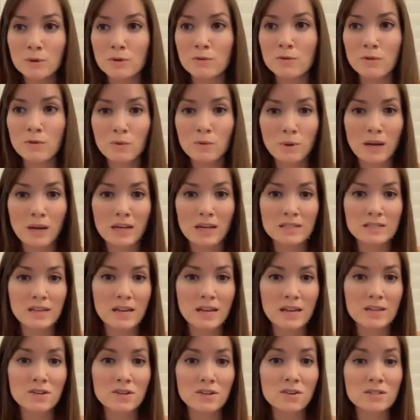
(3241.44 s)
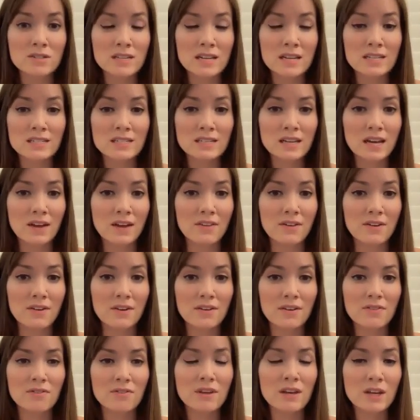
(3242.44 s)
beautiful way to end our day
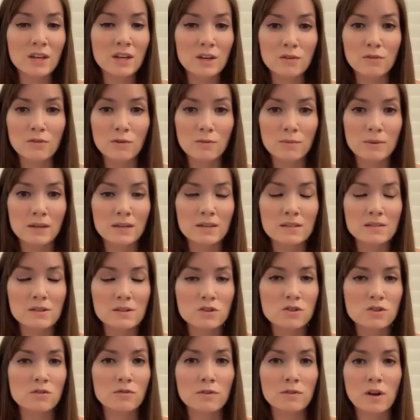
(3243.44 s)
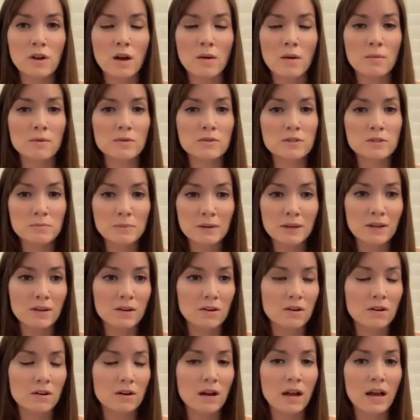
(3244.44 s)
together. Thank you for being such a phenomenal
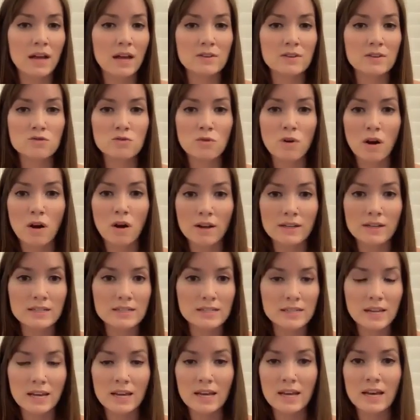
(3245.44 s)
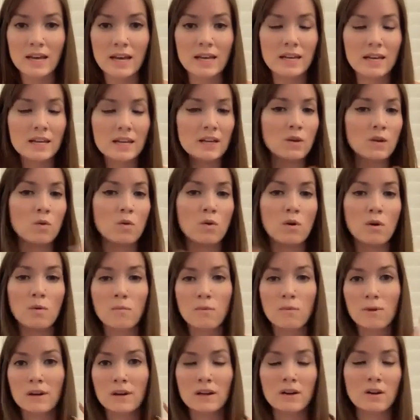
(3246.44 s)
speaker and drawing us in and
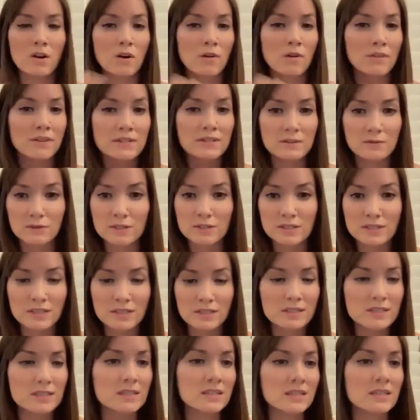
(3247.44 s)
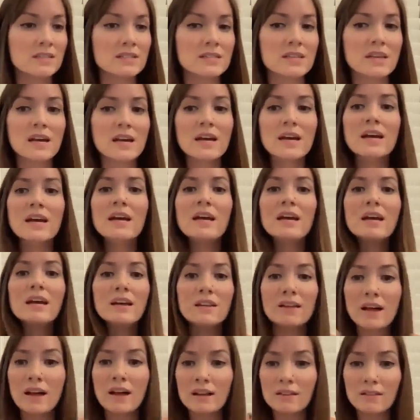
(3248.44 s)
incorporating all the different senses.
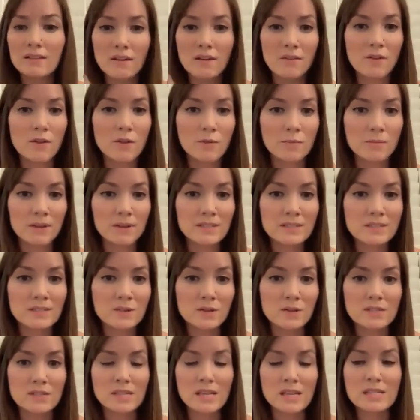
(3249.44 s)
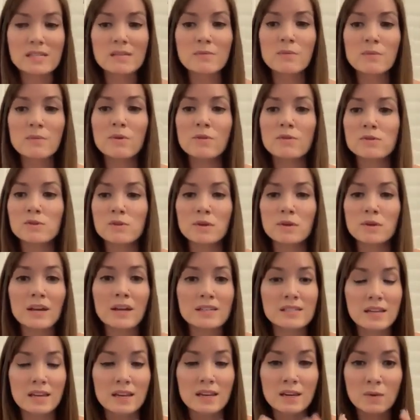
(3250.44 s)
I love all the places you're accessible. So
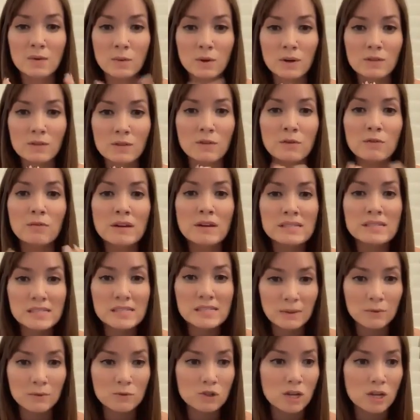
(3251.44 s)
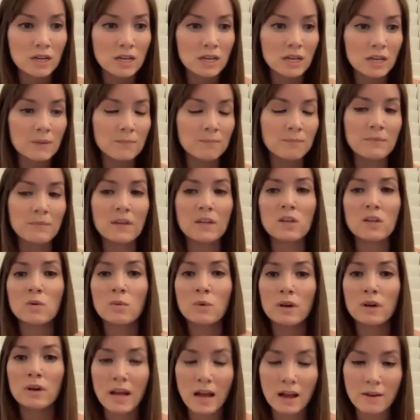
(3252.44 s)
yes, anyone, if you resonate with Jenny and you
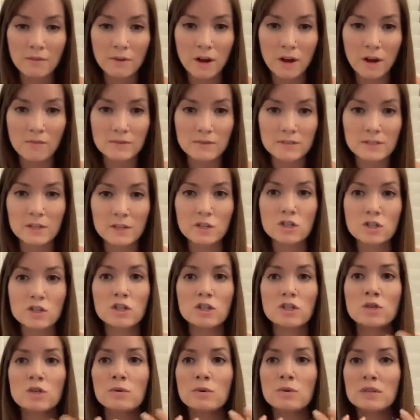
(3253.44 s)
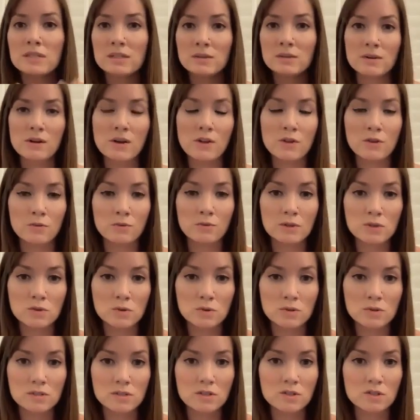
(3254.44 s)
want to have a conversation, you want to see what other
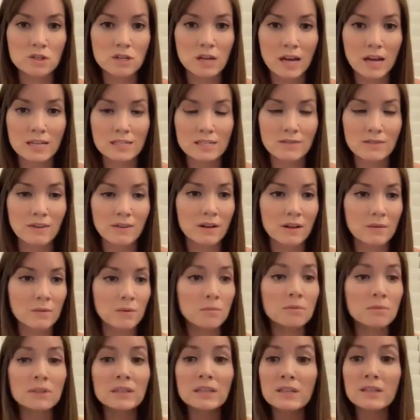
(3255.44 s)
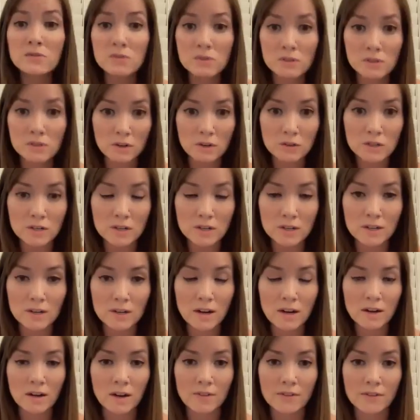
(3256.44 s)
resources she has available, please reach out to her
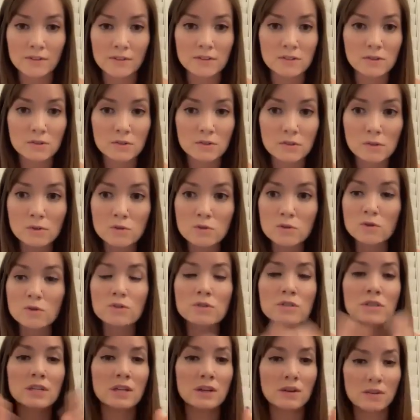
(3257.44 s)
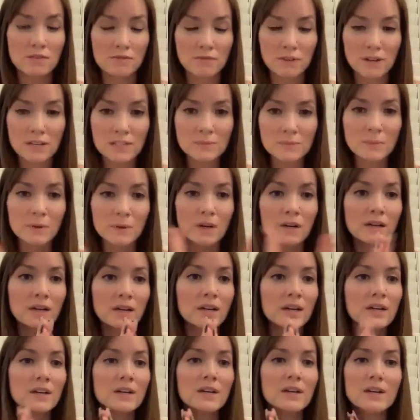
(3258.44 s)
on all the socials here in Facebook.
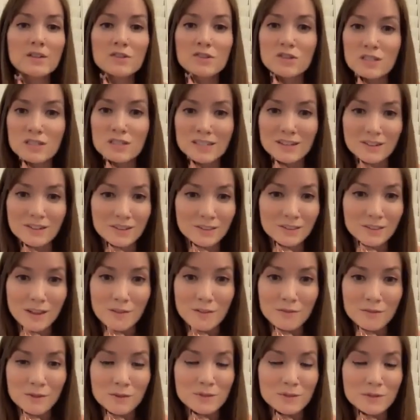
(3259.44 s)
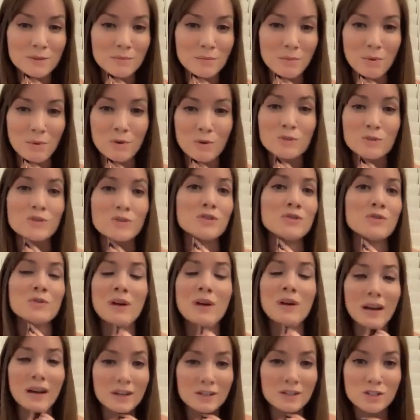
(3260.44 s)
She's here to love you, support you,
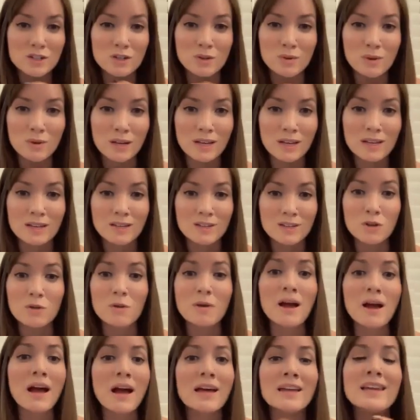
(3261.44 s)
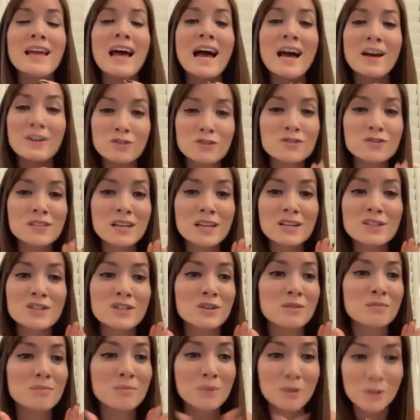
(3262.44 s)
guide you, and exercising
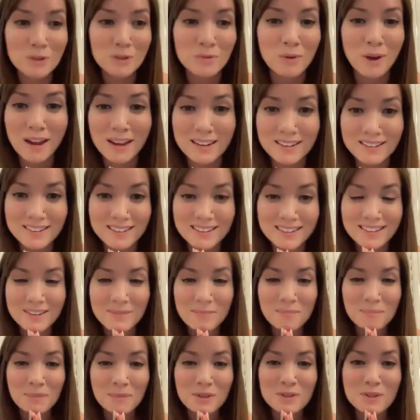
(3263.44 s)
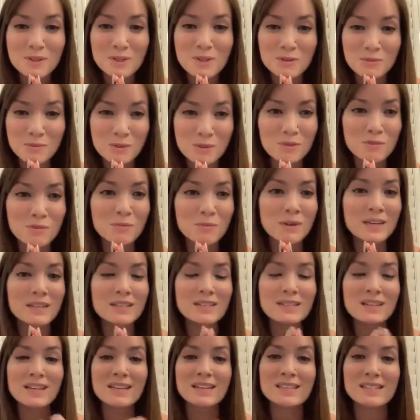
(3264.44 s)
your birthright to
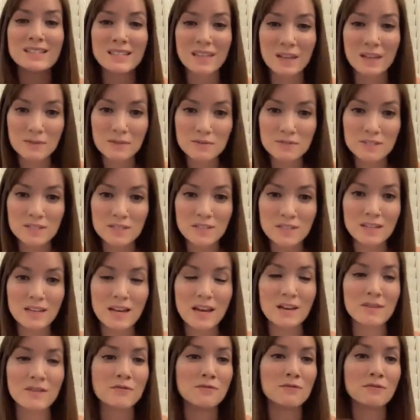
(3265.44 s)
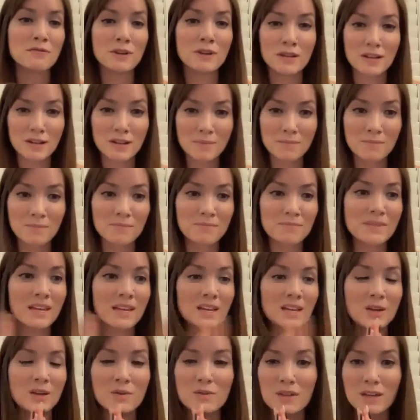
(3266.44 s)
movement and safety and freedom.
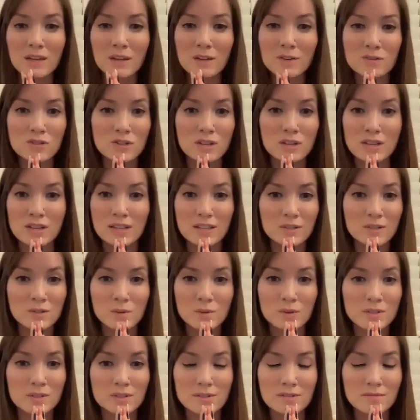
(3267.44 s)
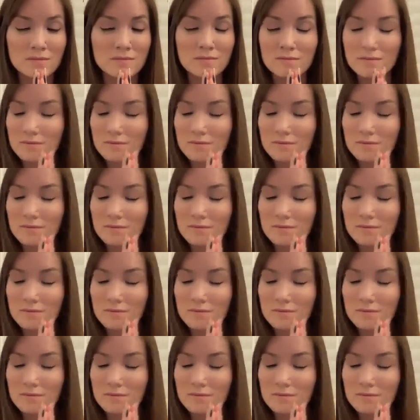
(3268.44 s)
Thank you, Jenny. This was